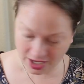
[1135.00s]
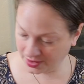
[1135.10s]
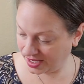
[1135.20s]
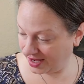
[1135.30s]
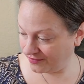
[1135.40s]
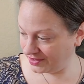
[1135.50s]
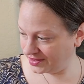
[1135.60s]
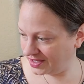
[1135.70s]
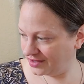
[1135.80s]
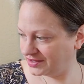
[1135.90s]
Okay,
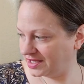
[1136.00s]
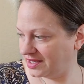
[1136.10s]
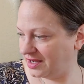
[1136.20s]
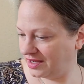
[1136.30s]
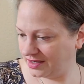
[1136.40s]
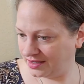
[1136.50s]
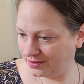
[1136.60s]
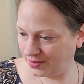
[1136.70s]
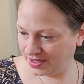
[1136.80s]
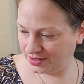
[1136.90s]
everything else I got.
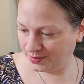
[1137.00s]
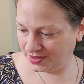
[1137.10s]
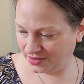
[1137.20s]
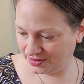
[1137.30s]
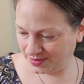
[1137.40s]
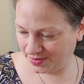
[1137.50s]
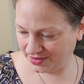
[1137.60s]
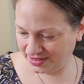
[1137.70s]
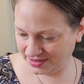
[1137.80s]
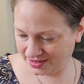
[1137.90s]
What, you want to smell
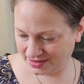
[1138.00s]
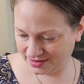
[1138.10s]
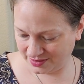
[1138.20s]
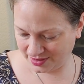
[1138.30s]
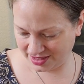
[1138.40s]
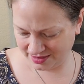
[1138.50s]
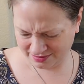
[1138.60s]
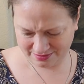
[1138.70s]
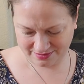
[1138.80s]
this? Okay.